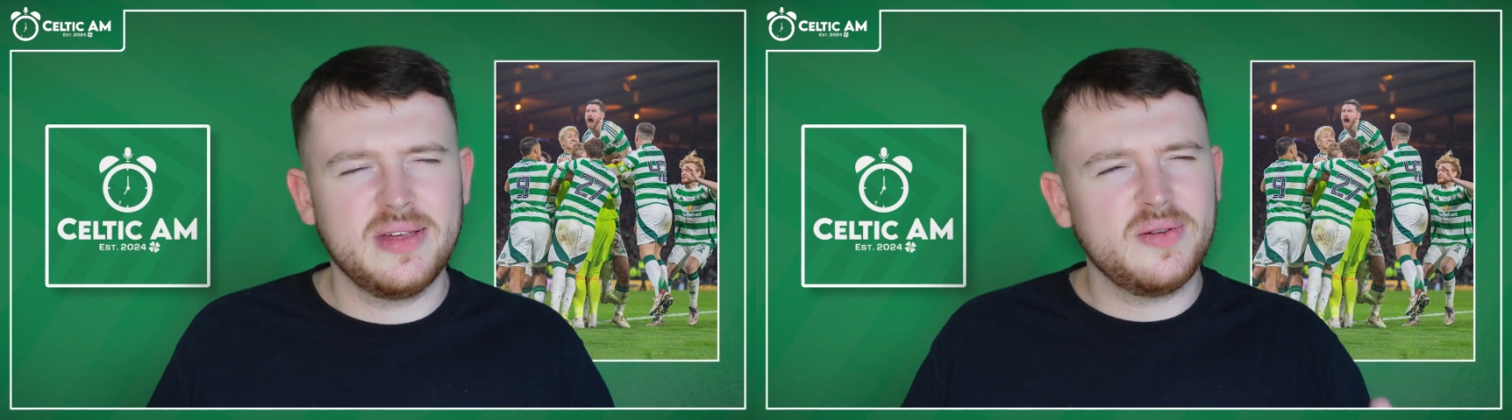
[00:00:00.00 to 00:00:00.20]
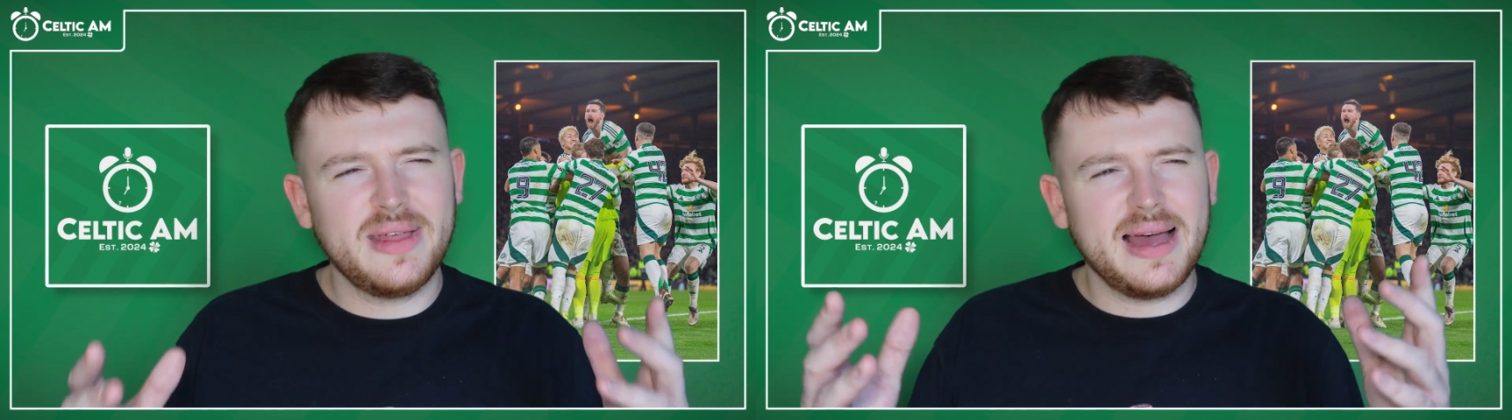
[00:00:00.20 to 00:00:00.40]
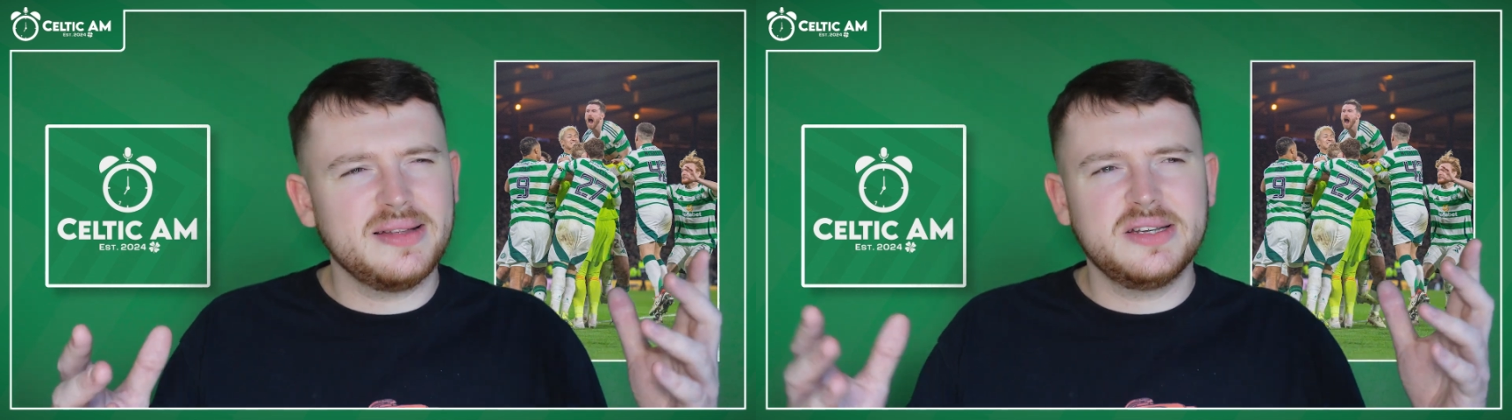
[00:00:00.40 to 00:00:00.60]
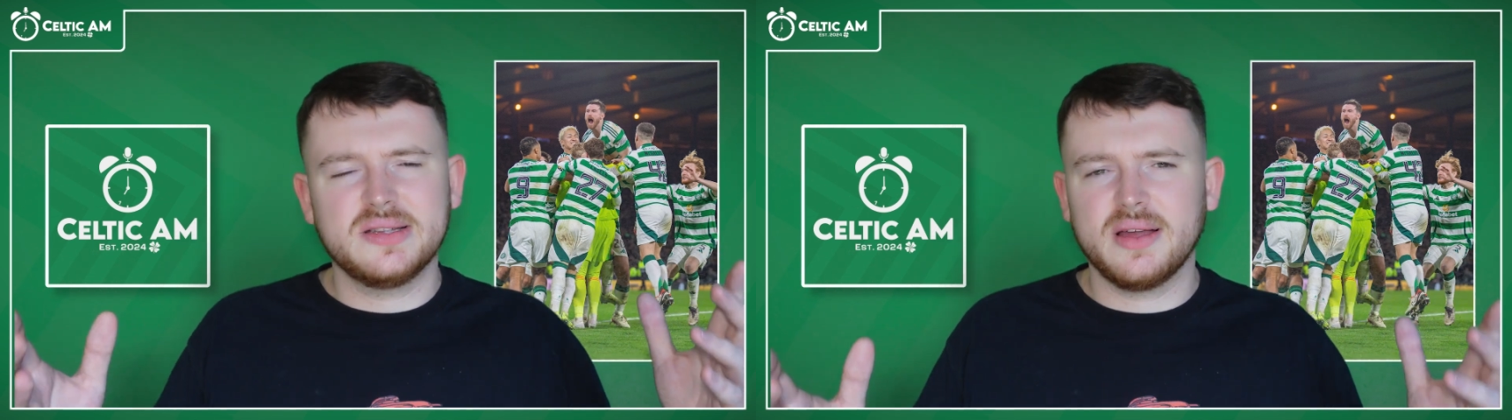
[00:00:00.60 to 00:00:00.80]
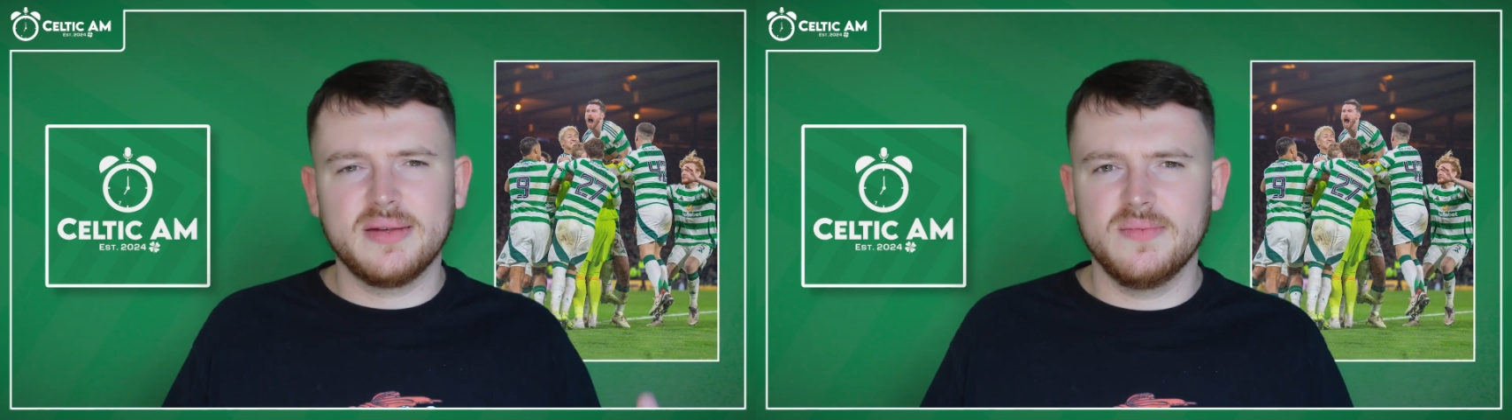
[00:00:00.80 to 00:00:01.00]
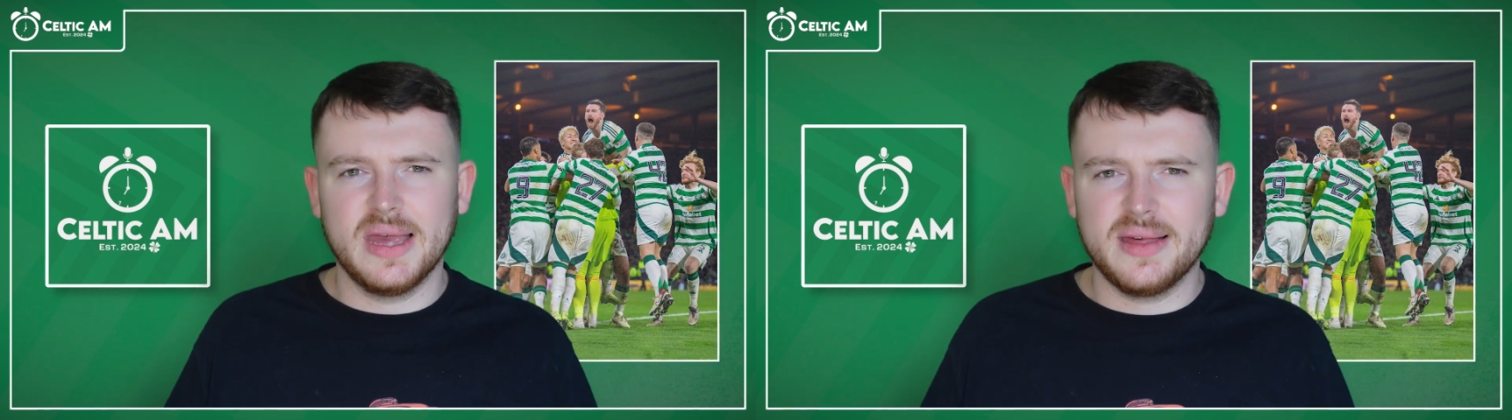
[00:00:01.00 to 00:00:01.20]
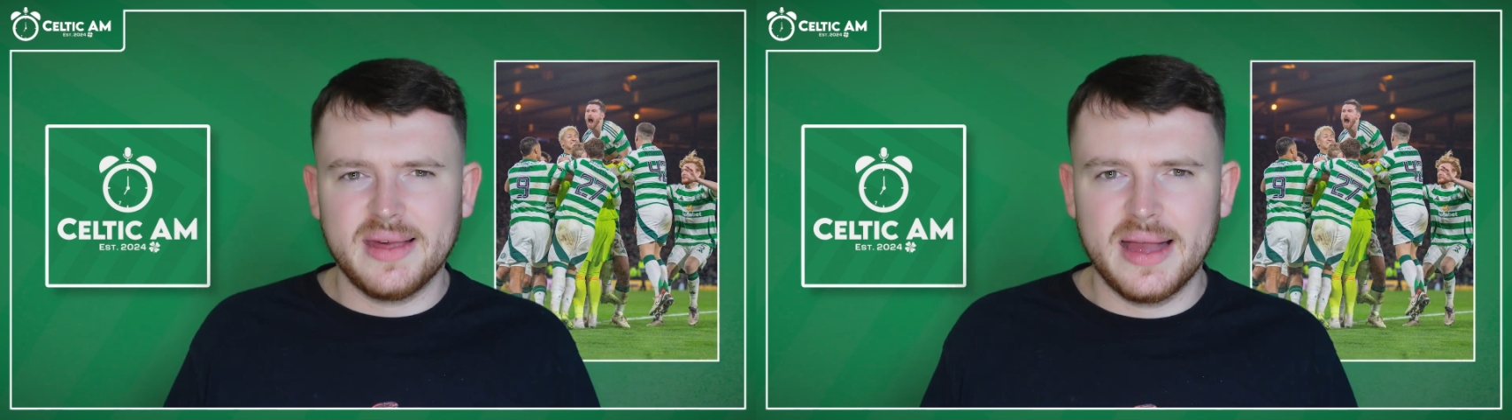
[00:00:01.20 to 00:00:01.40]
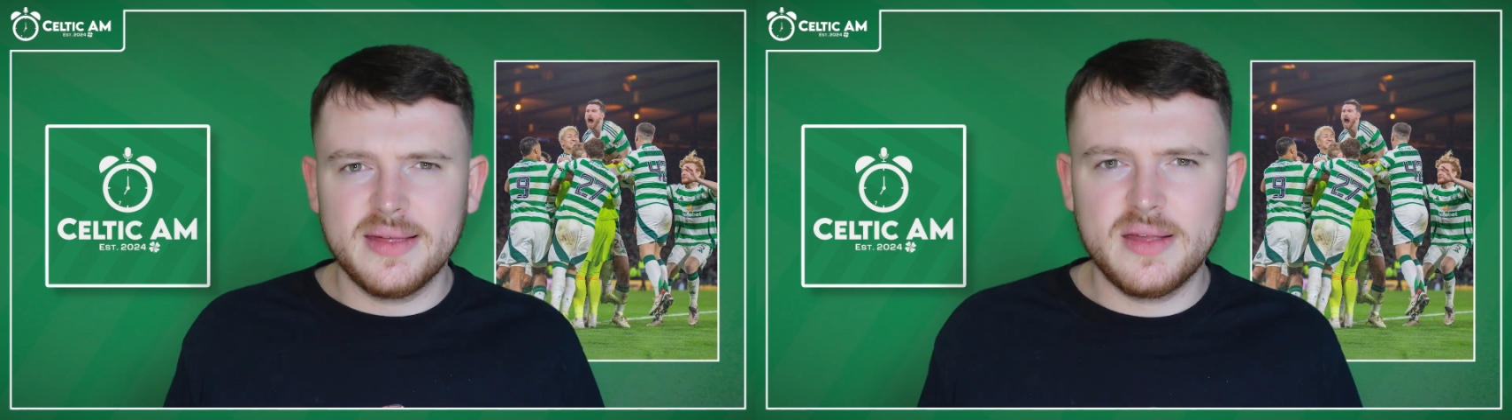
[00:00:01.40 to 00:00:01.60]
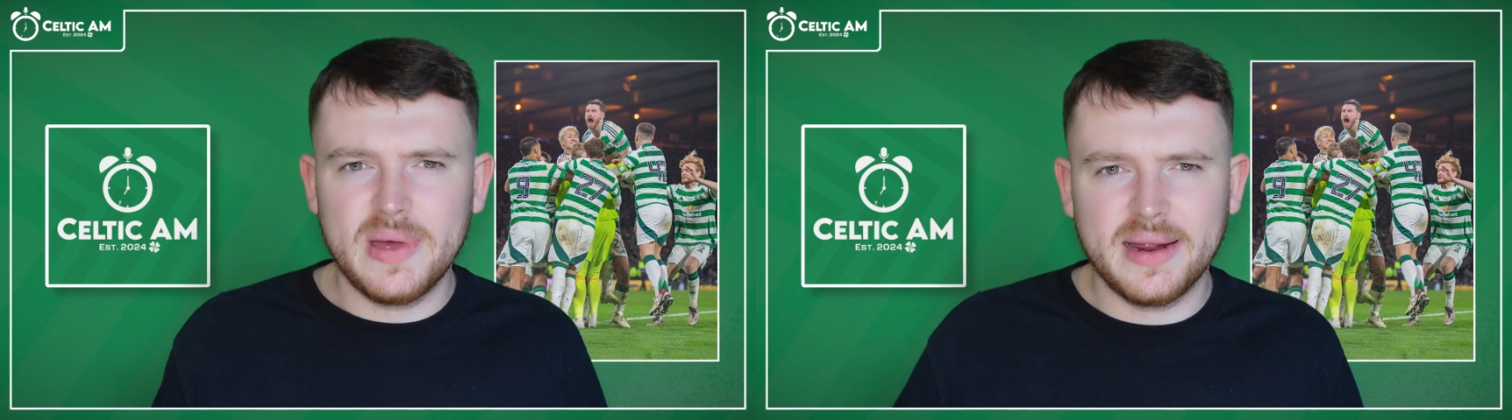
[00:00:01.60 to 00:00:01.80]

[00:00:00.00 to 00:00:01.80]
So that just doesn't make sense to me.